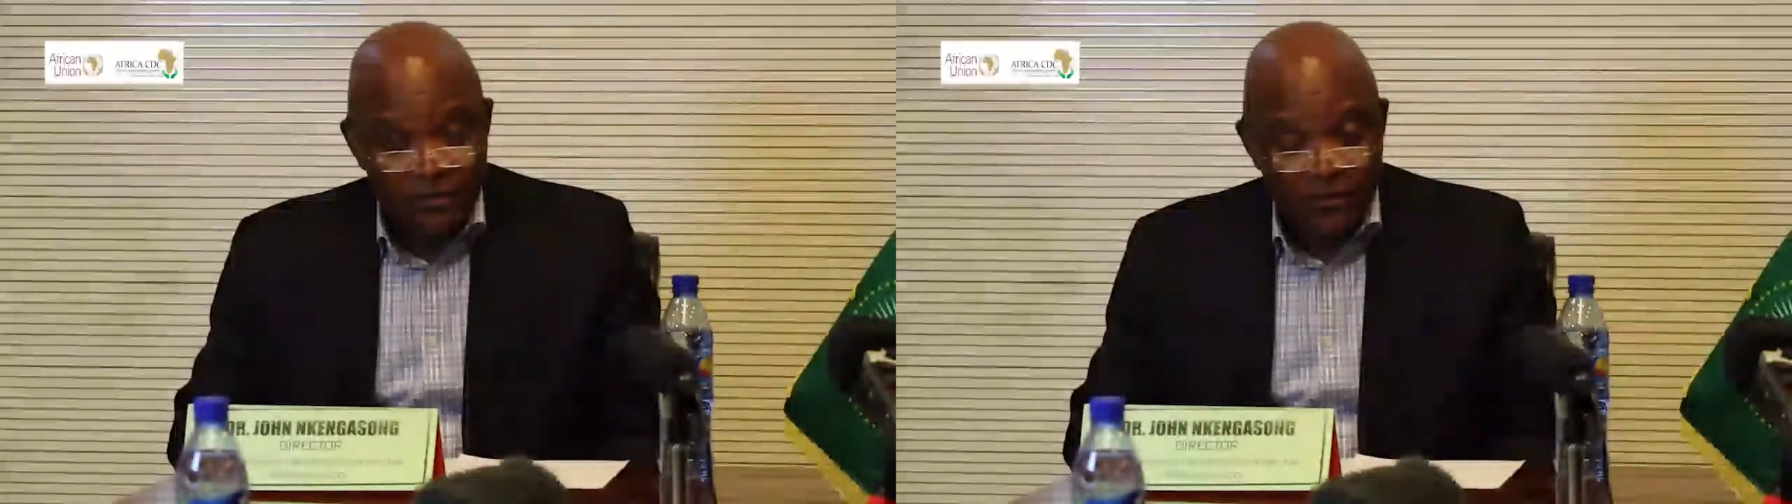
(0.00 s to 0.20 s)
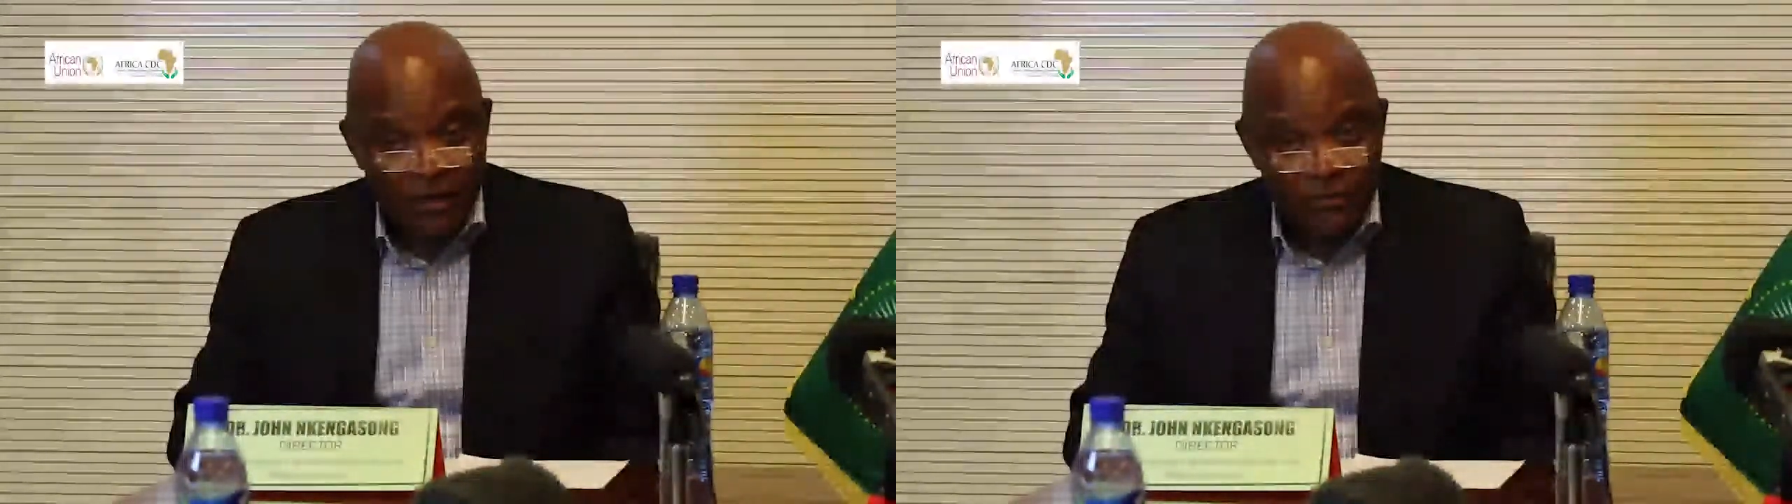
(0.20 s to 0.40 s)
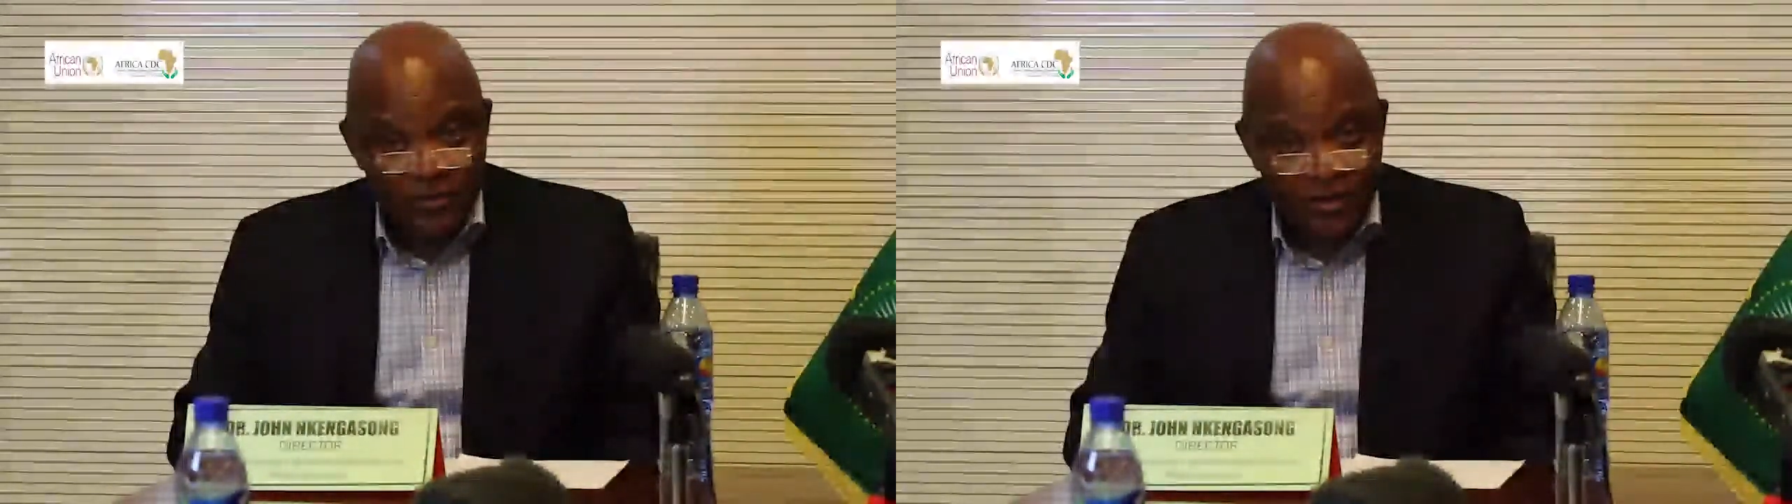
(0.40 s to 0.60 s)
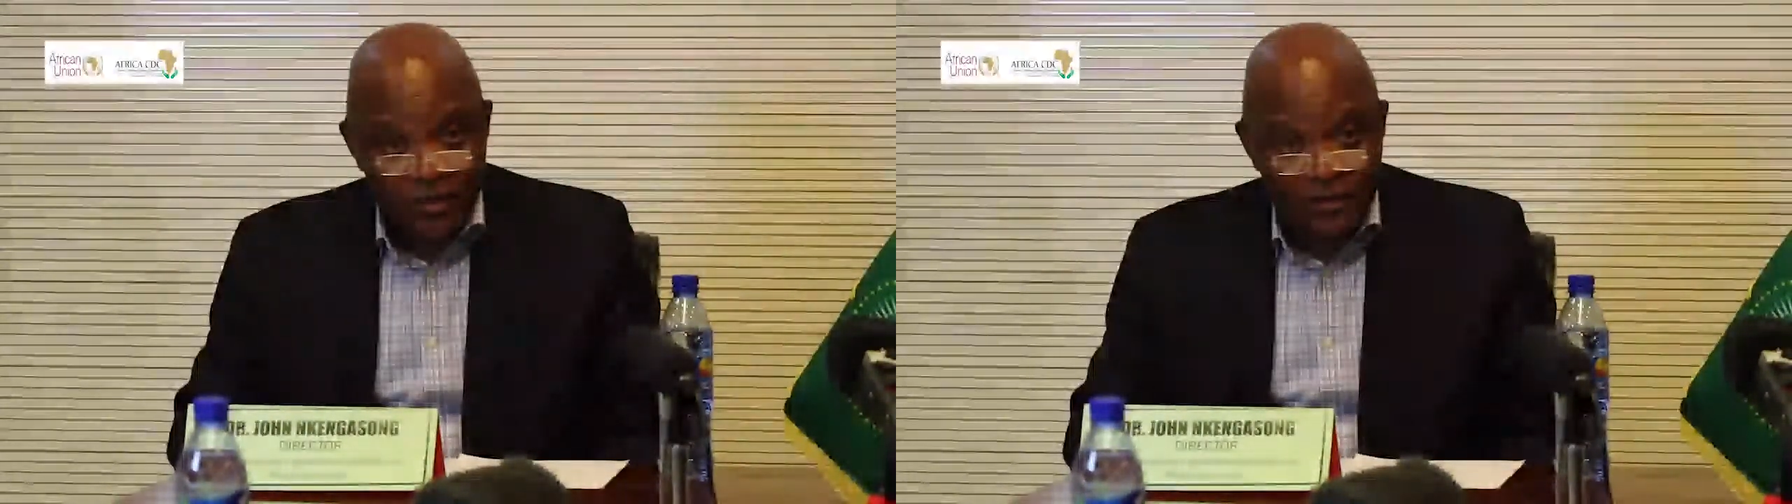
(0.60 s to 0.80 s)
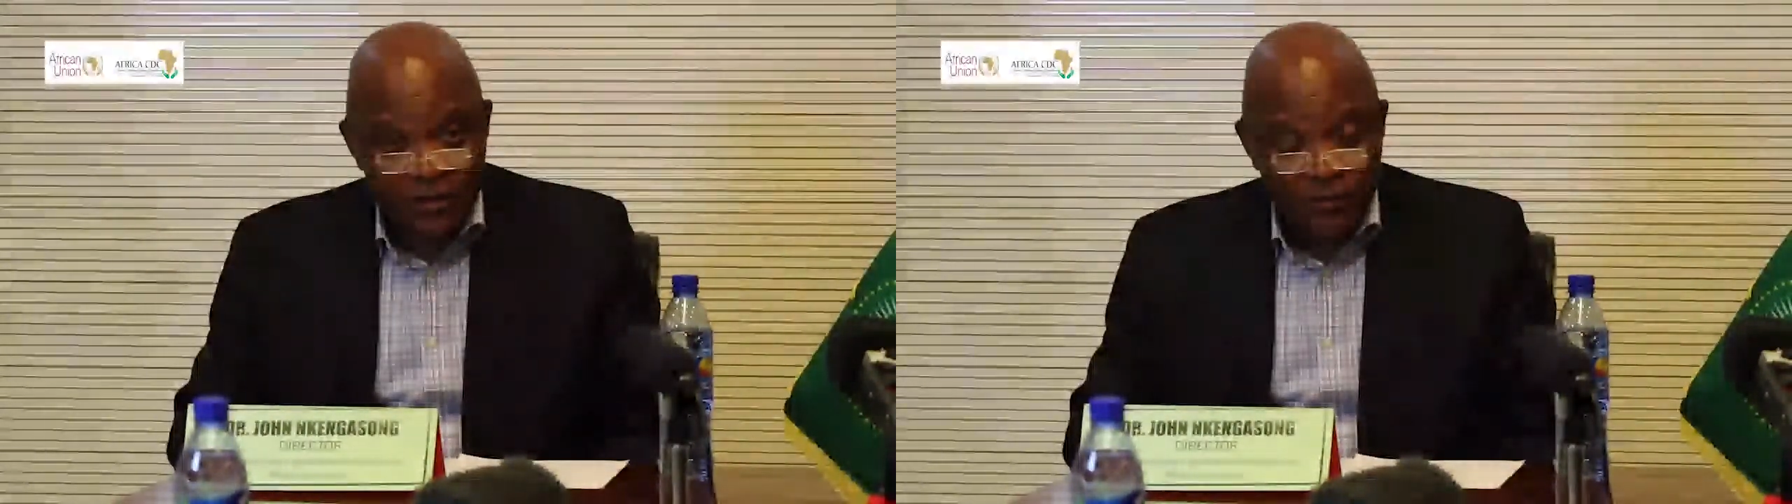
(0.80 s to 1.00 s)
and
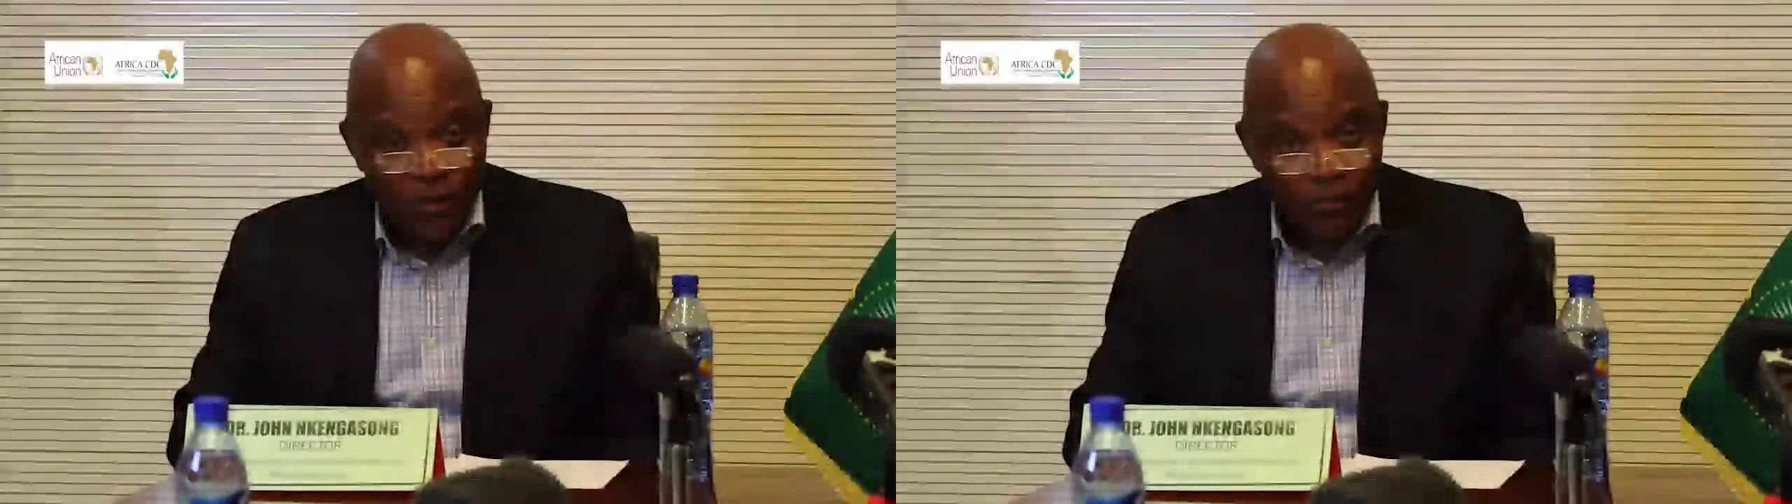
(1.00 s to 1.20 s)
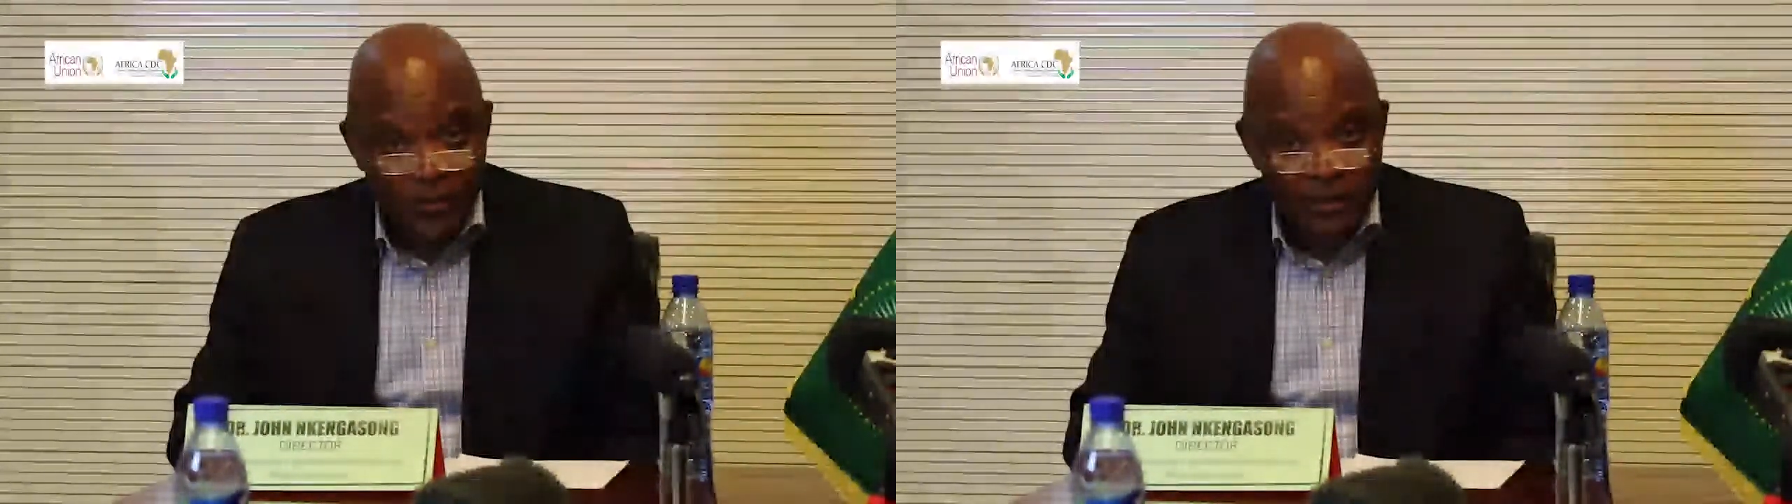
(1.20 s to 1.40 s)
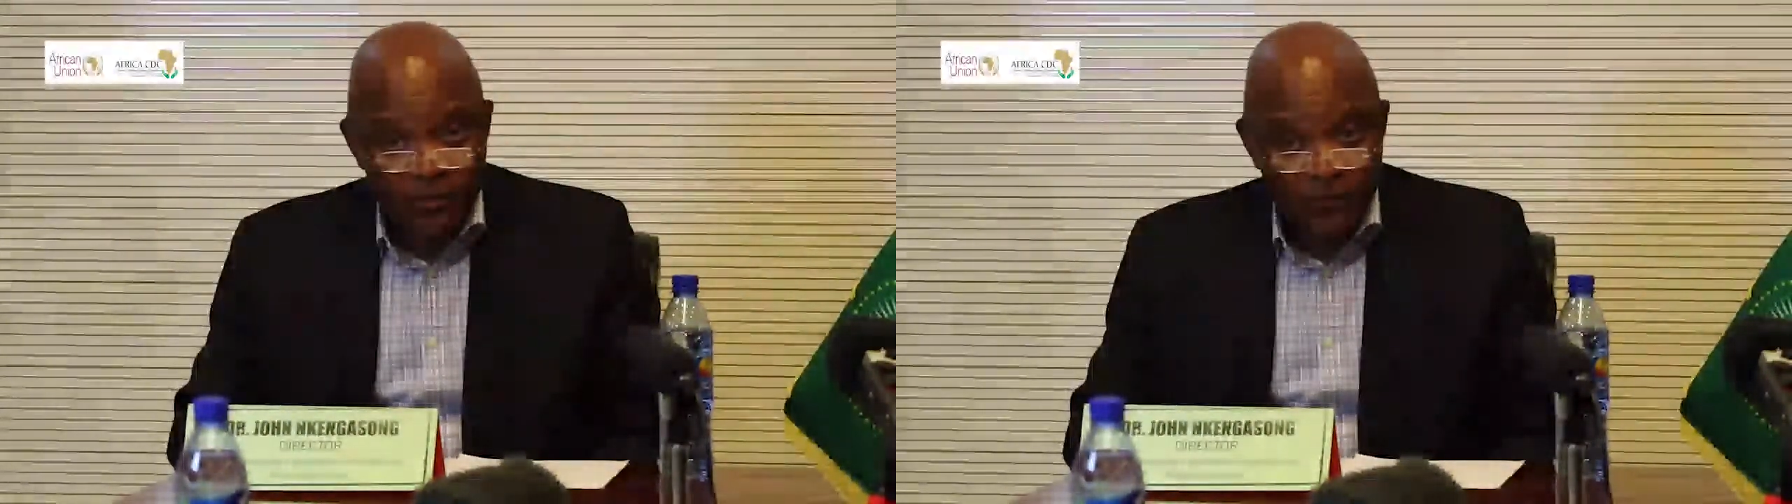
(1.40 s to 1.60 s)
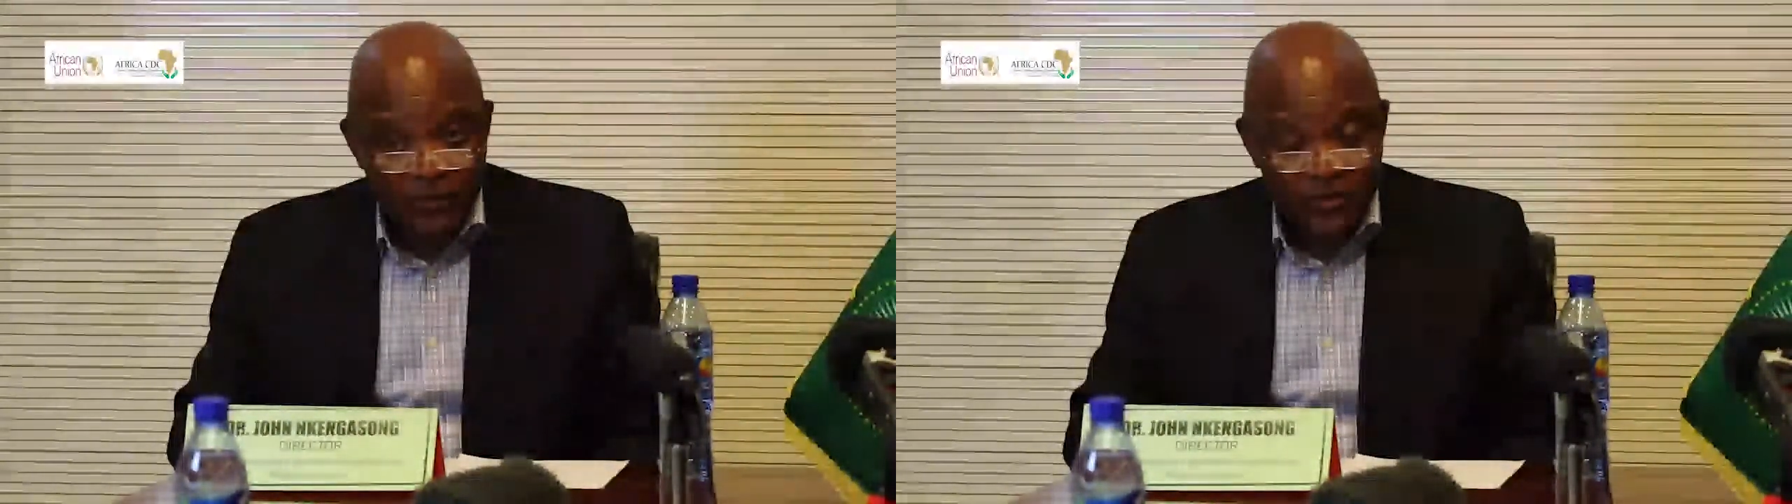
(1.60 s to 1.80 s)
research component of our